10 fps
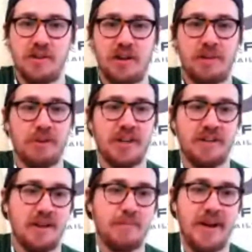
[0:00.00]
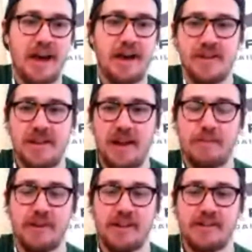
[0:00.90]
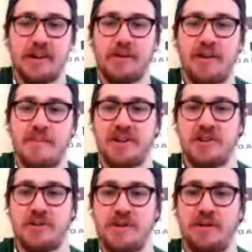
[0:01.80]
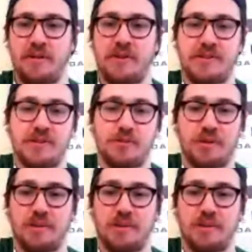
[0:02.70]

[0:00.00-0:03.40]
I'm looking at that Miami game, and that's not a great matchup either, and he's still put up